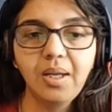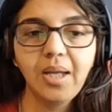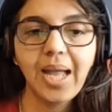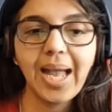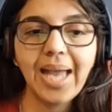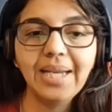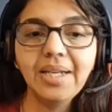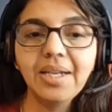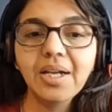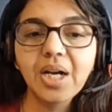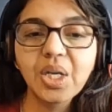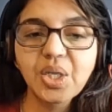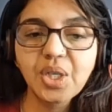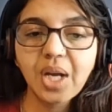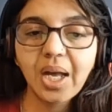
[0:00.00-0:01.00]
And in
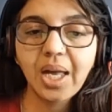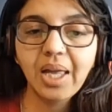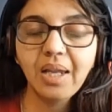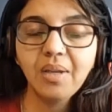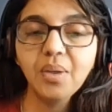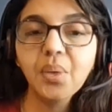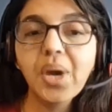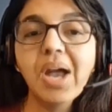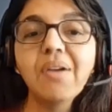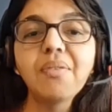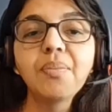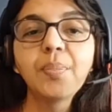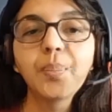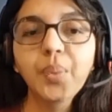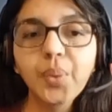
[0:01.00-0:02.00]
Agile, you have
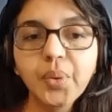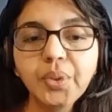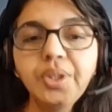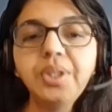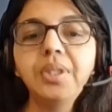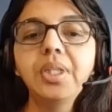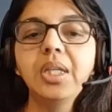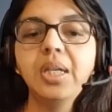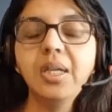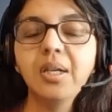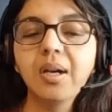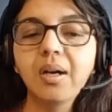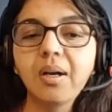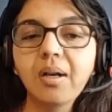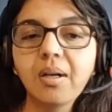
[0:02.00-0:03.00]
both
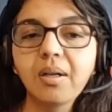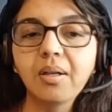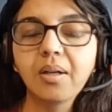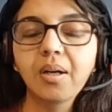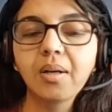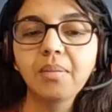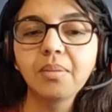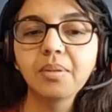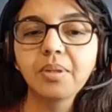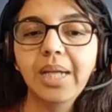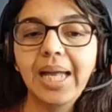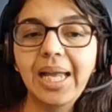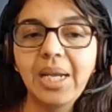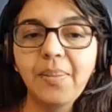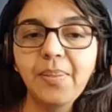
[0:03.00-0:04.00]
the
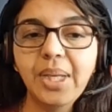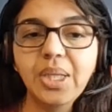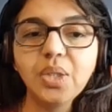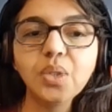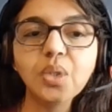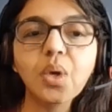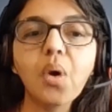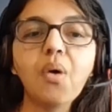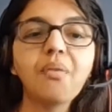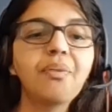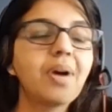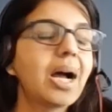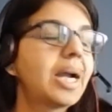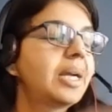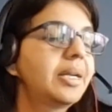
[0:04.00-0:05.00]
elements of
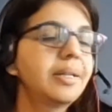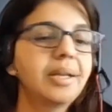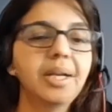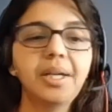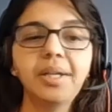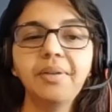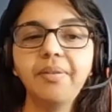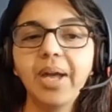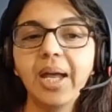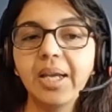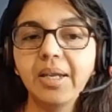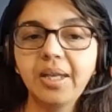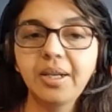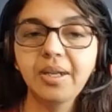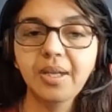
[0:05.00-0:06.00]
iterative and
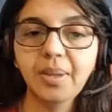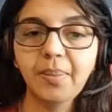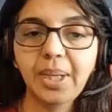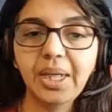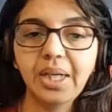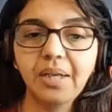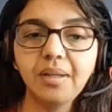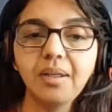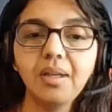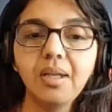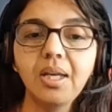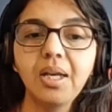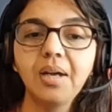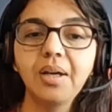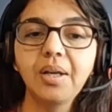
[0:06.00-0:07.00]
incremental,
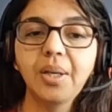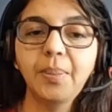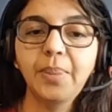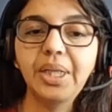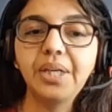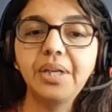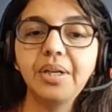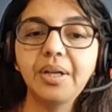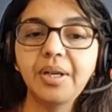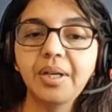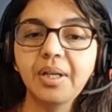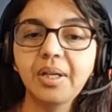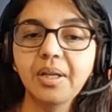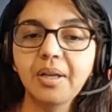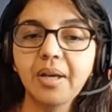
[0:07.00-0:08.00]
repeated
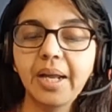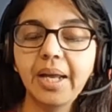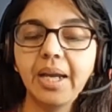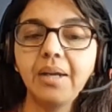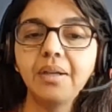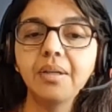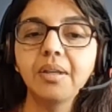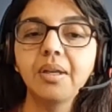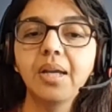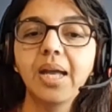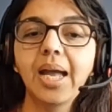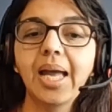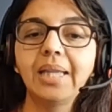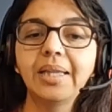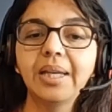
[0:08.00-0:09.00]
until correct,
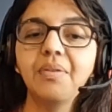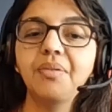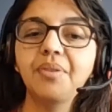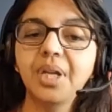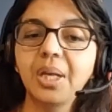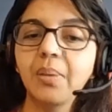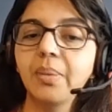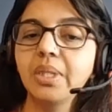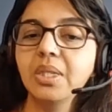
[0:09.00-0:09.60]
and then frequent